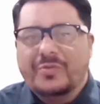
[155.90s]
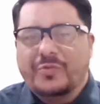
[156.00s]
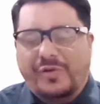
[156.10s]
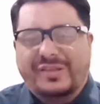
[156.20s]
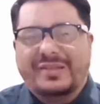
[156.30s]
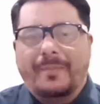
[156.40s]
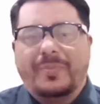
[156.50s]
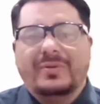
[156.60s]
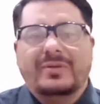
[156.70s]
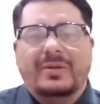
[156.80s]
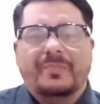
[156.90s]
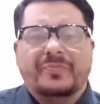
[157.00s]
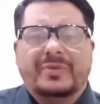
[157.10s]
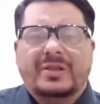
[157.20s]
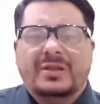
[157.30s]
For example,
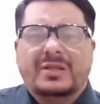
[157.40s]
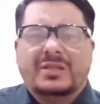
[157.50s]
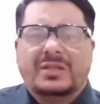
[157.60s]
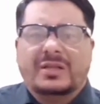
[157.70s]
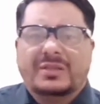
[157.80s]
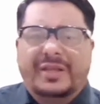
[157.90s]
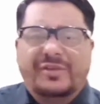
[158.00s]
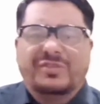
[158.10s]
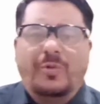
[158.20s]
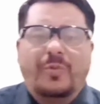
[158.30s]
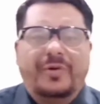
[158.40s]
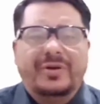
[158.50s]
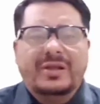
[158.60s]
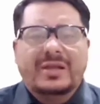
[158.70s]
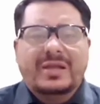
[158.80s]
here's a
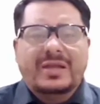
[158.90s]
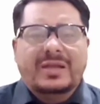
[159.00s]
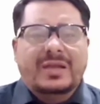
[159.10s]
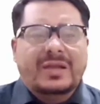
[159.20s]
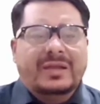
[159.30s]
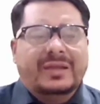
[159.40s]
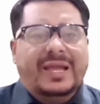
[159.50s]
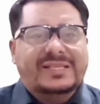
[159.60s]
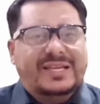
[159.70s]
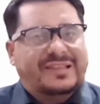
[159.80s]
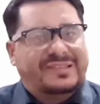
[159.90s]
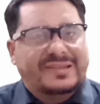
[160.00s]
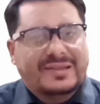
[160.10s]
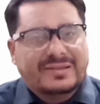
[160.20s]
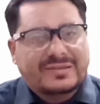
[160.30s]
word
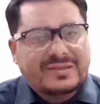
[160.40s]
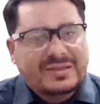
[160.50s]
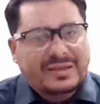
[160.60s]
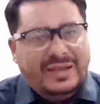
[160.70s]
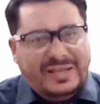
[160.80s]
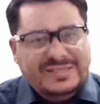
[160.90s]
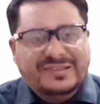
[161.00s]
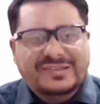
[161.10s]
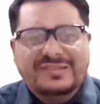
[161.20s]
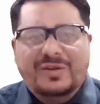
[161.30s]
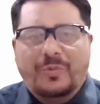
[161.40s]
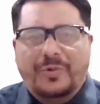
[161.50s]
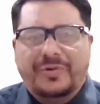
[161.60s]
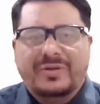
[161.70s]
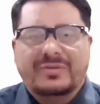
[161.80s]
kachaksi. Kachaksi is a
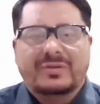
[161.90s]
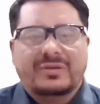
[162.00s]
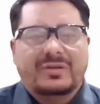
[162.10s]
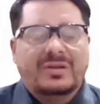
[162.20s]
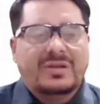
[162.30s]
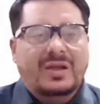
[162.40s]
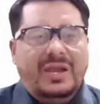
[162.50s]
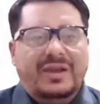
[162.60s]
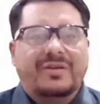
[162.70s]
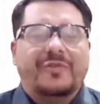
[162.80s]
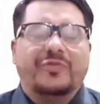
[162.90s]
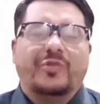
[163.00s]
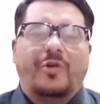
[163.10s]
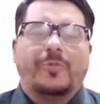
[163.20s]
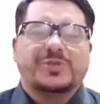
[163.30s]
word. Here are
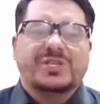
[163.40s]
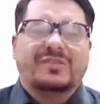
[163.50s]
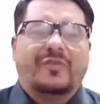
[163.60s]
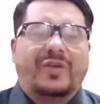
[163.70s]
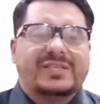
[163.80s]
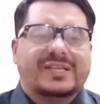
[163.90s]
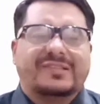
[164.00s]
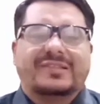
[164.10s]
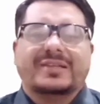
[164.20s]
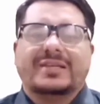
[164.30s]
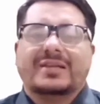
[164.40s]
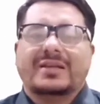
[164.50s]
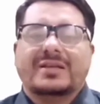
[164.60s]
four options of kachaksi: